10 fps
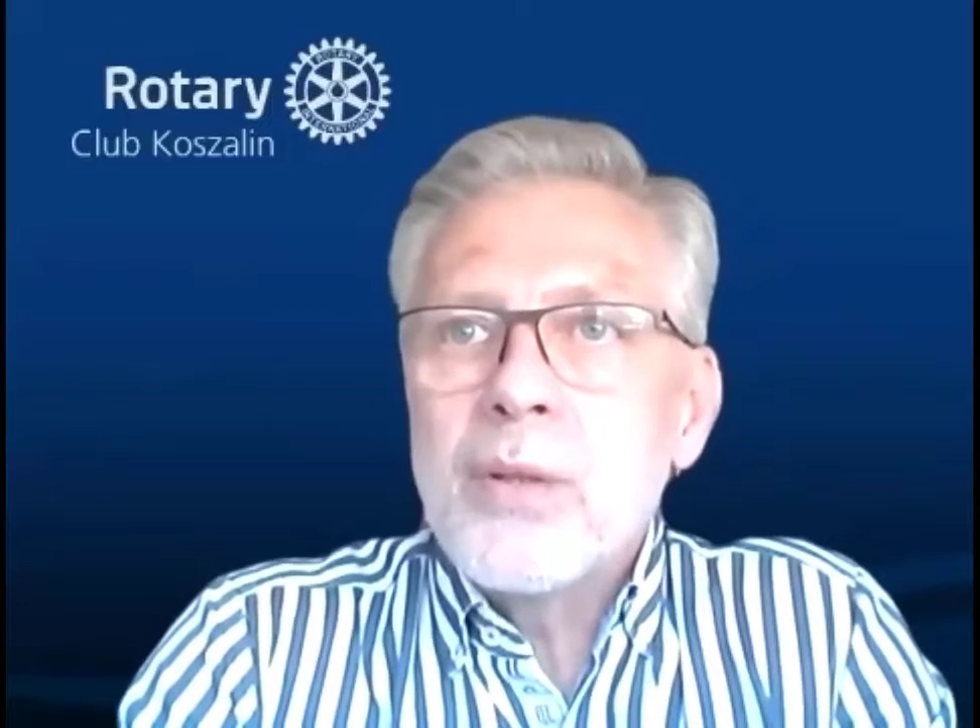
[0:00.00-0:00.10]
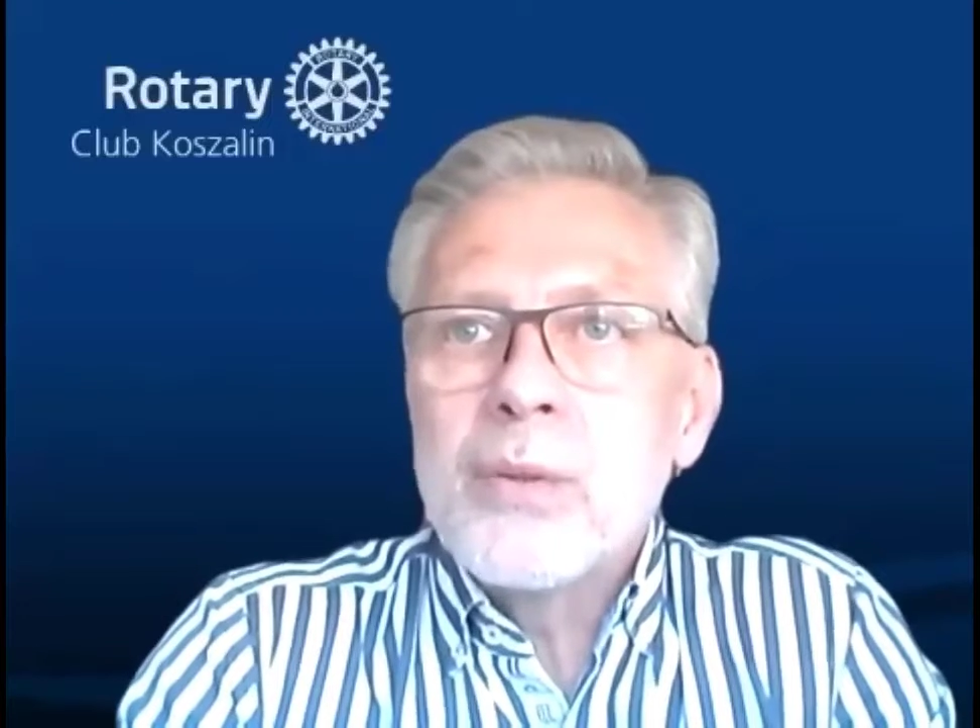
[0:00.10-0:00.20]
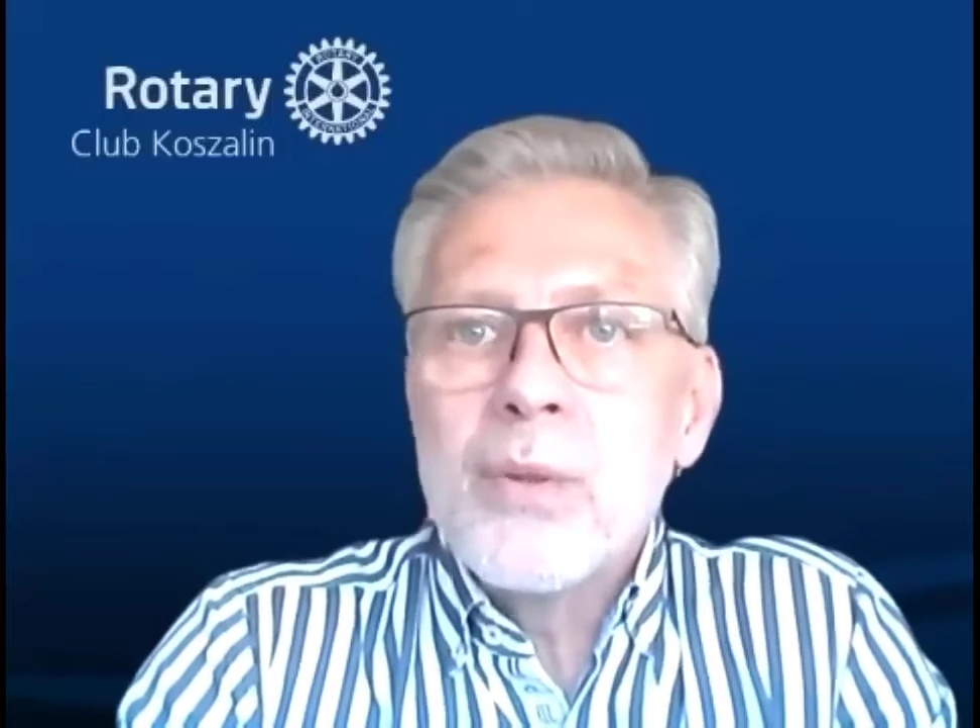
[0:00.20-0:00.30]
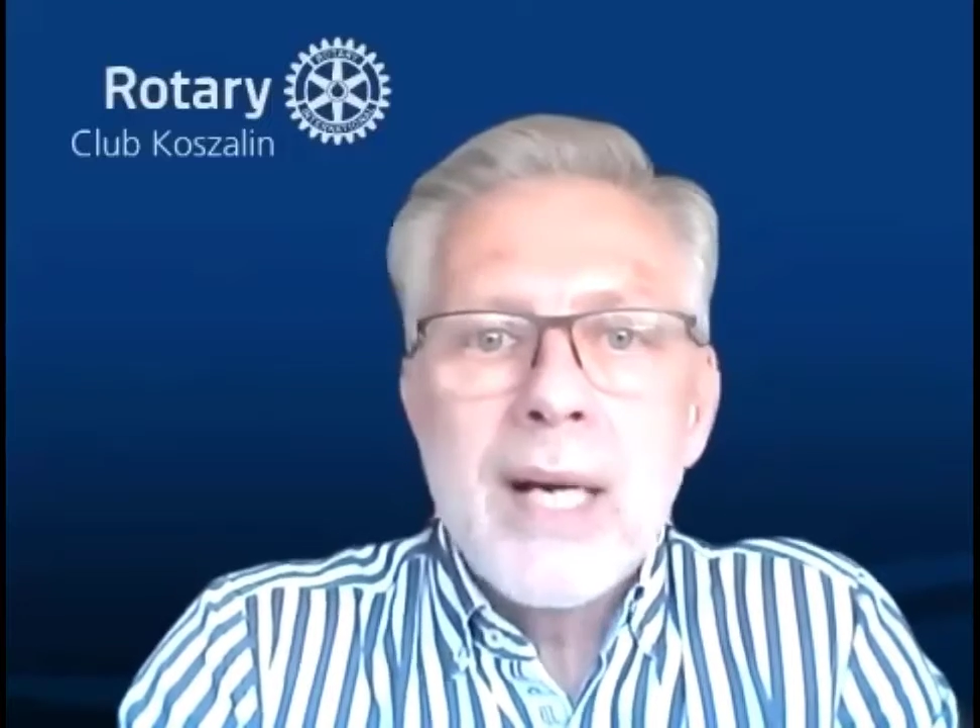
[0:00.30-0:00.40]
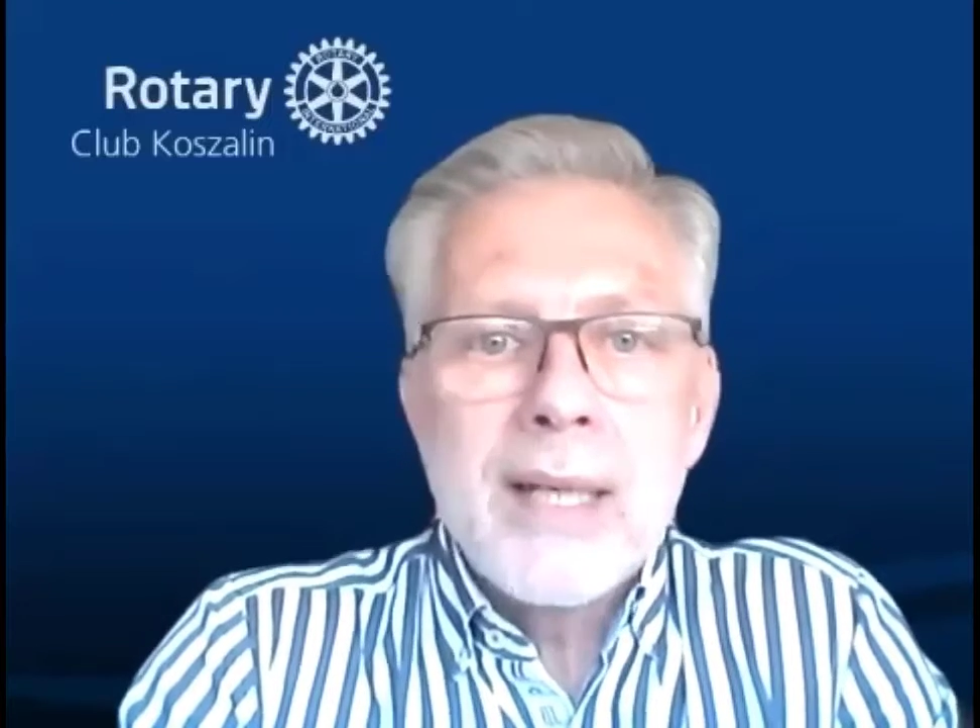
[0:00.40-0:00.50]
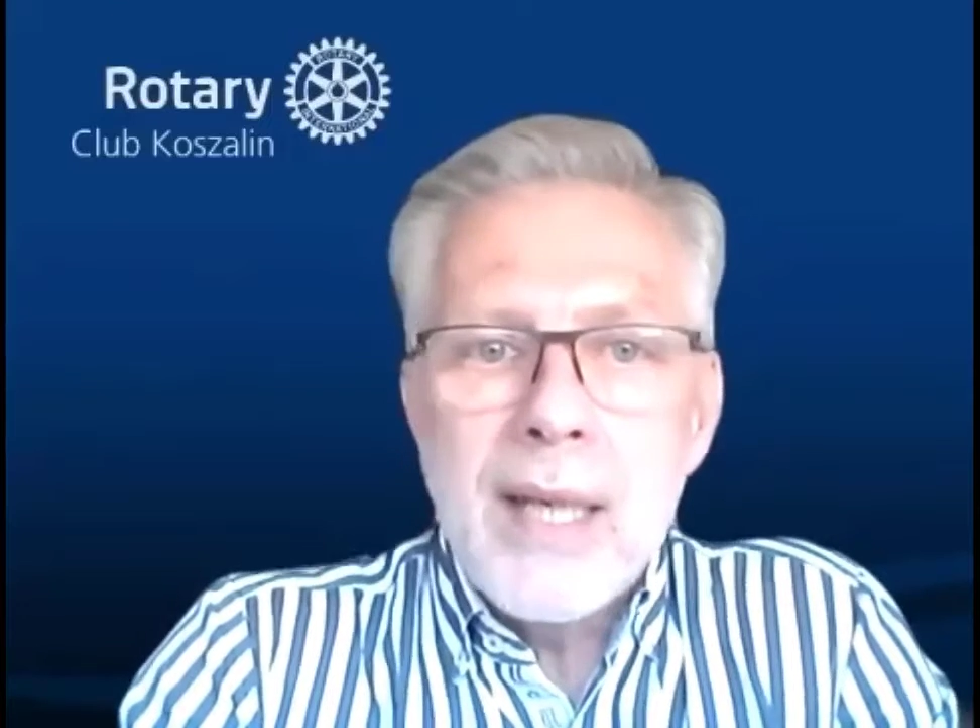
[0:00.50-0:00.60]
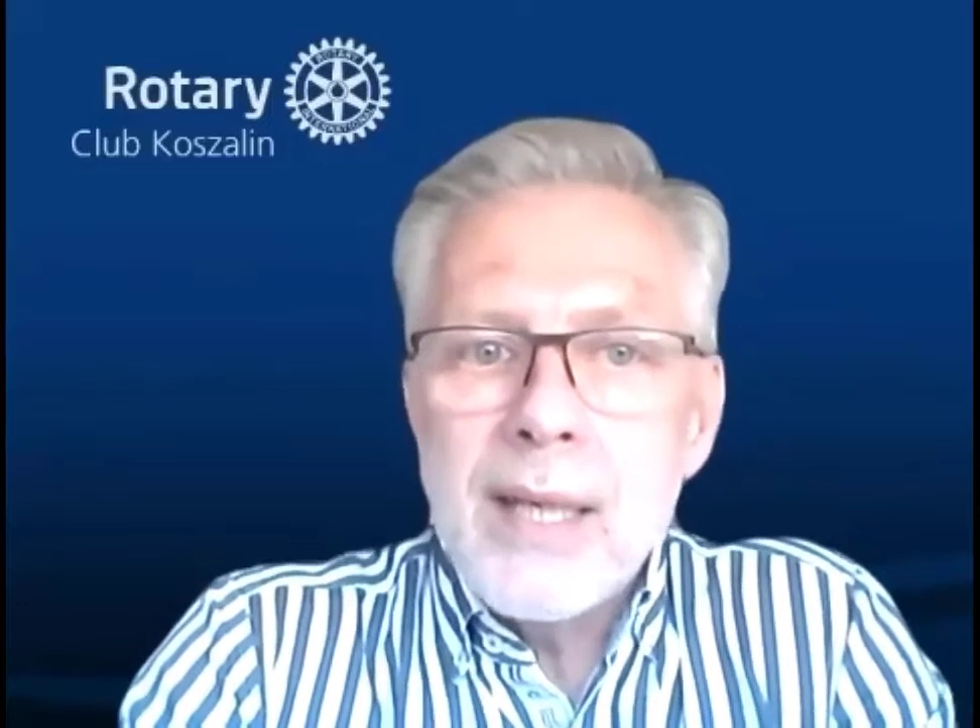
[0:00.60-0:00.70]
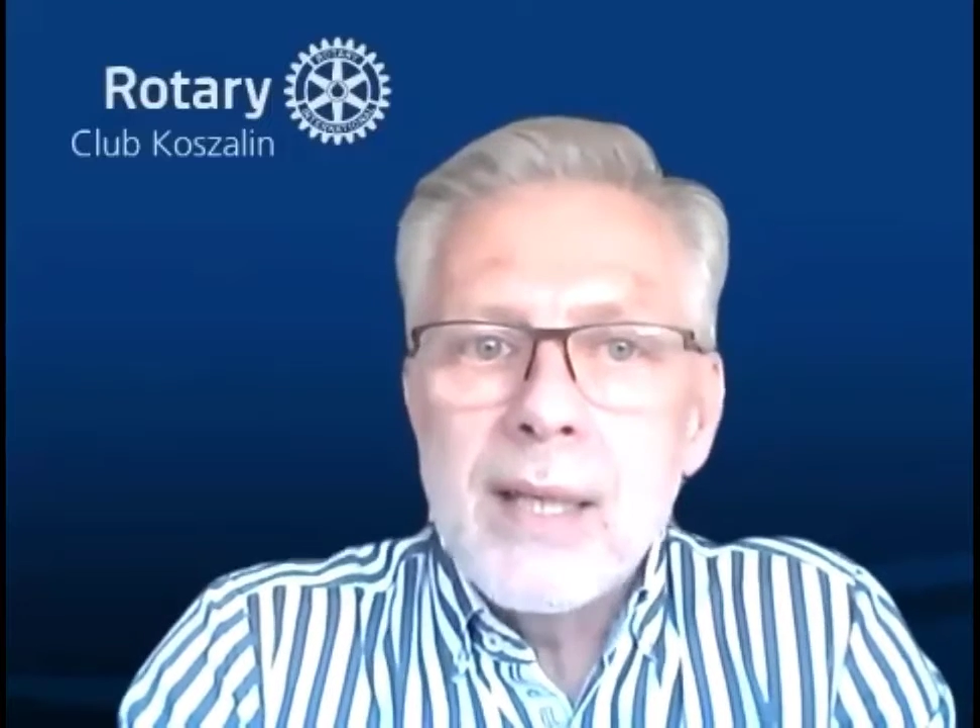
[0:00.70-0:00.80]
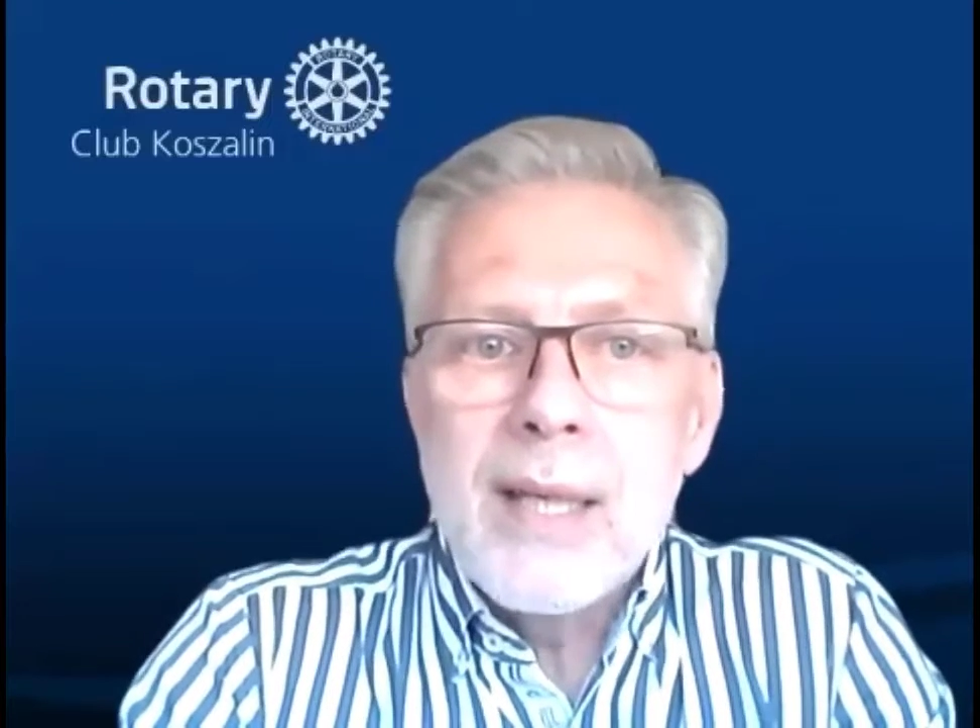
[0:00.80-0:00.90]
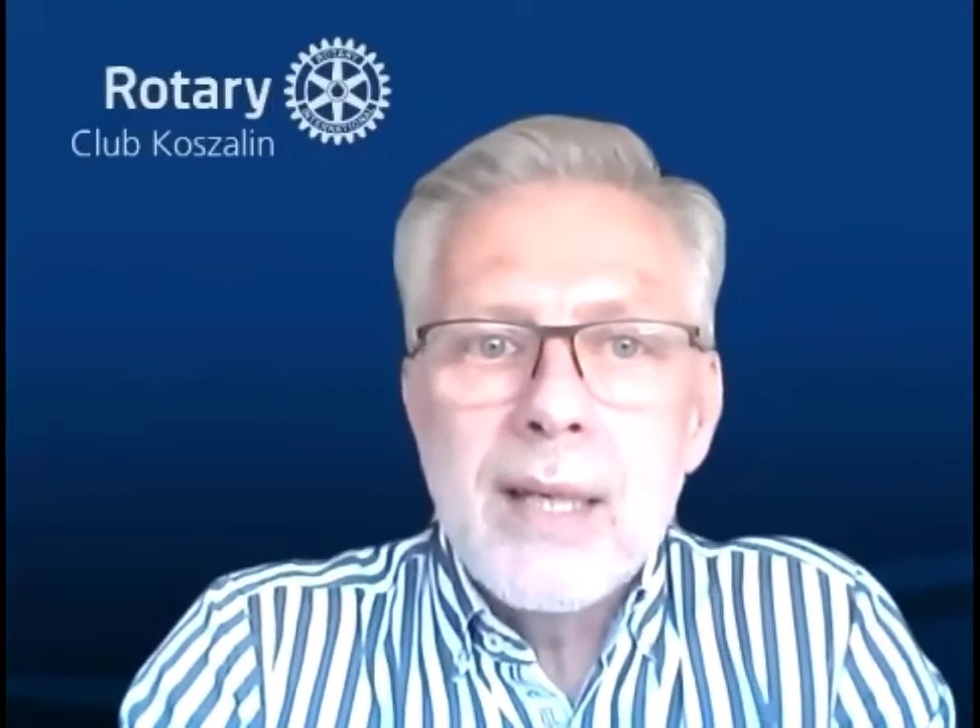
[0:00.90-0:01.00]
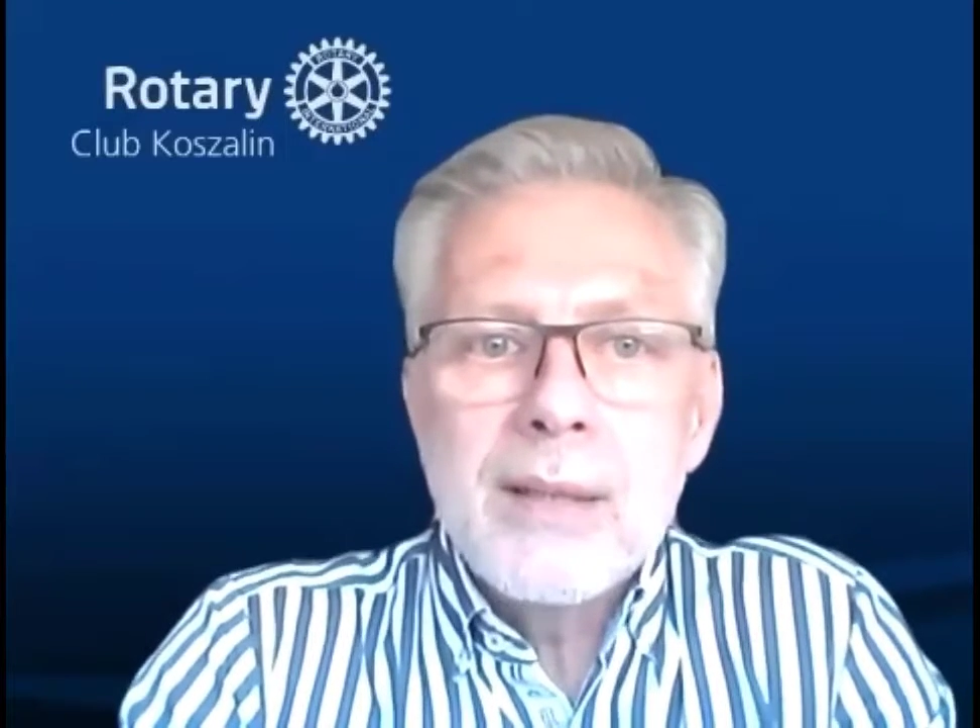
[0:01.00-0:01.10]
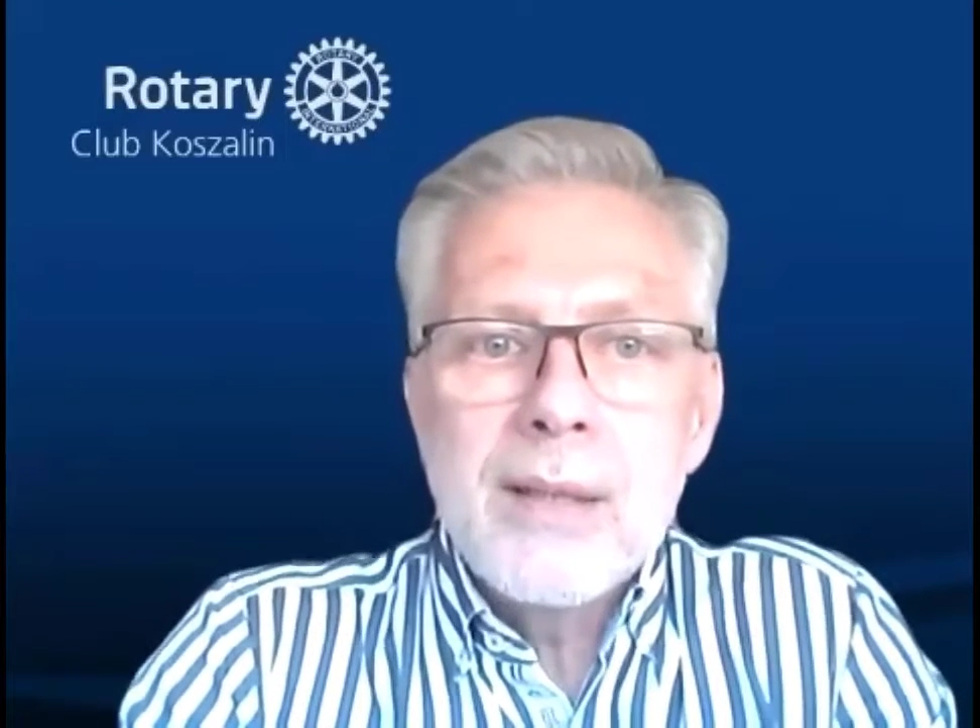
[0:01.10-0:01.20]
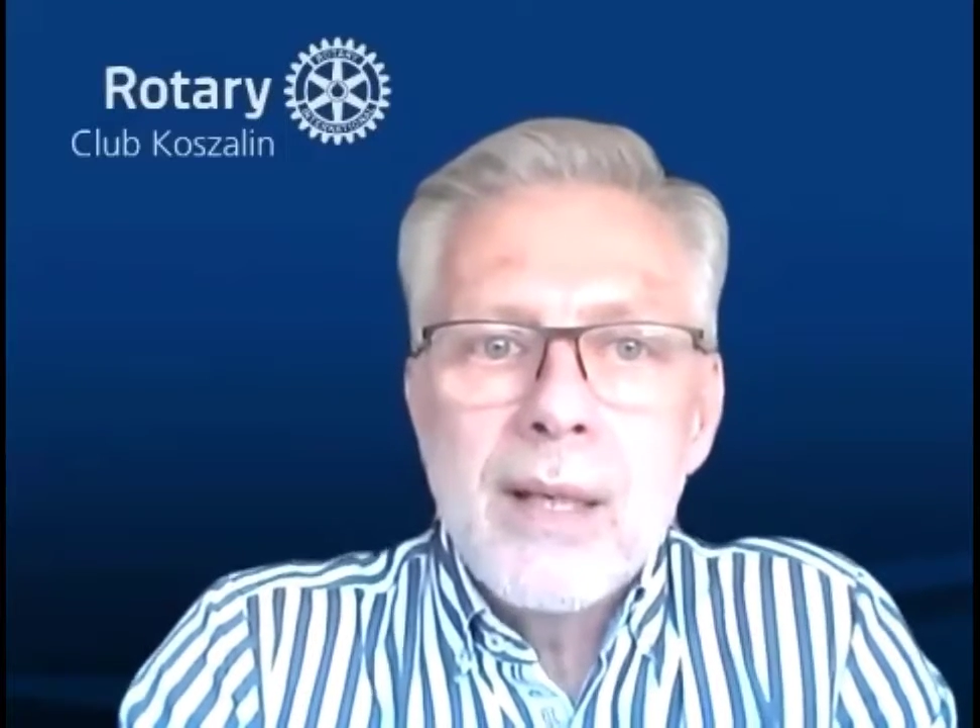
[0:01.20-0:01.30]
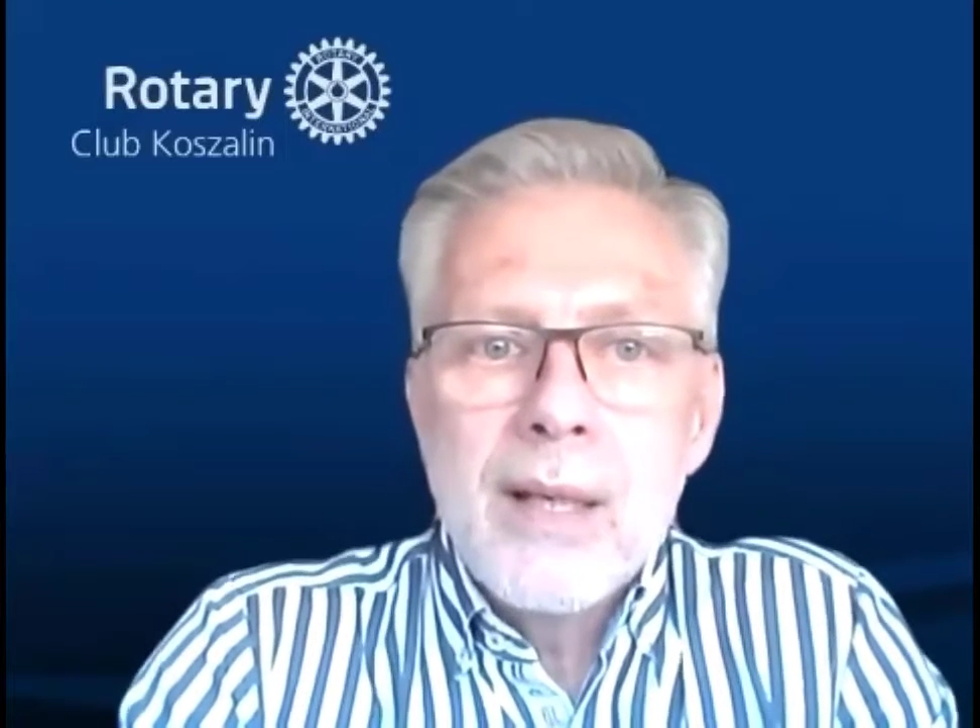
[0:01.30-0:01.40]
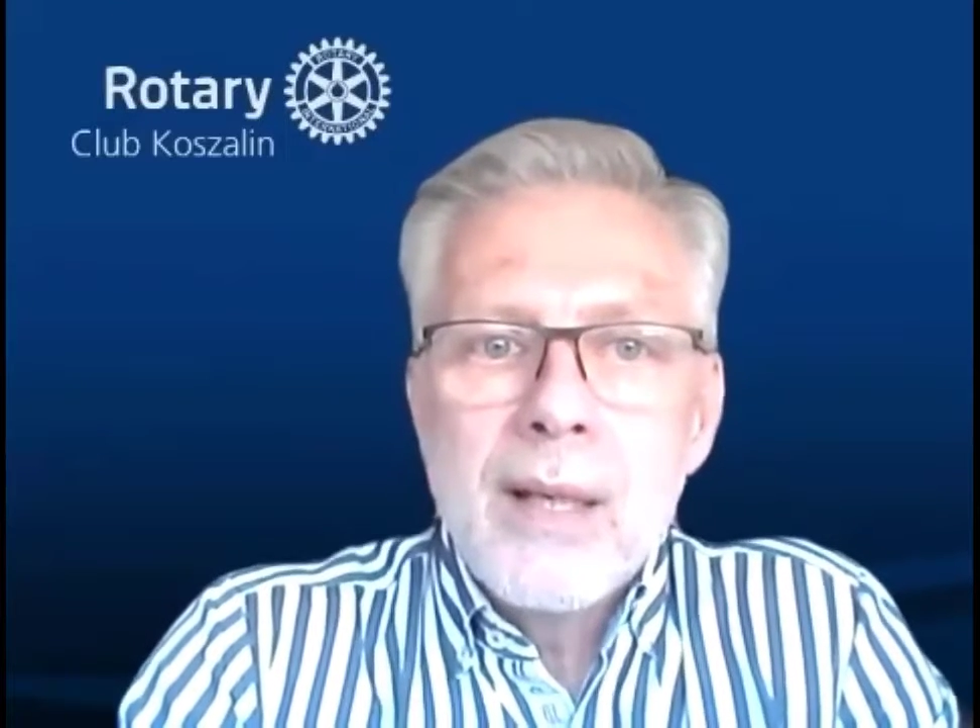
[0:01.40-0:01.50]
to annihilate